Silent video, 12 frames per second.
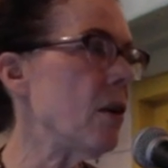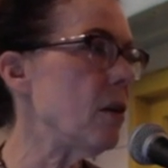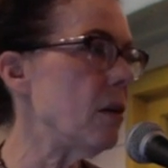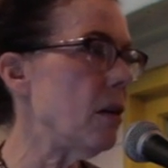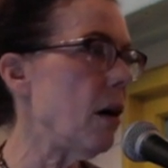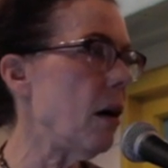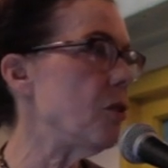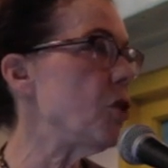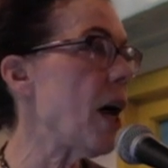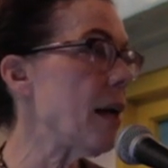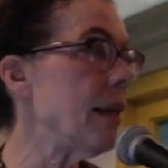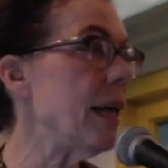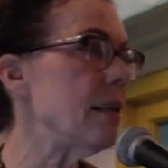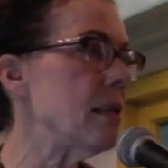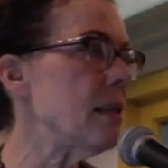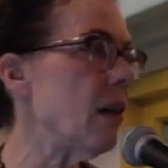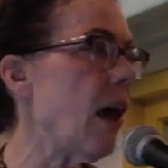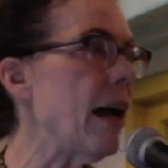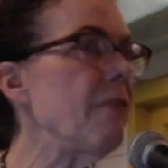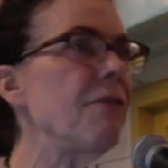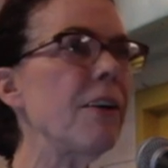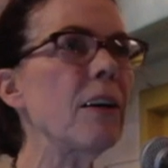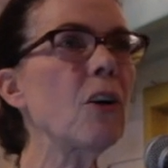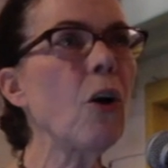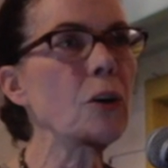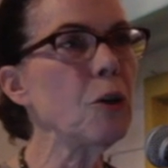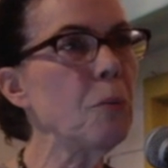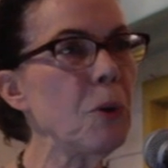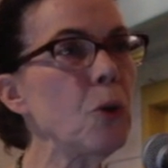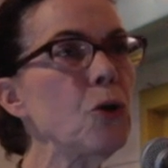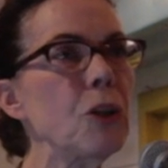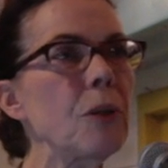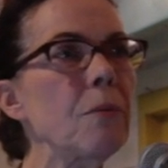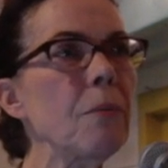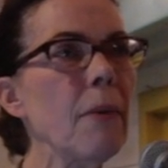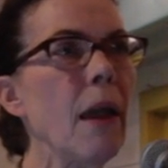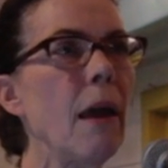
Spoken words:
on Jack Layton's life and contribution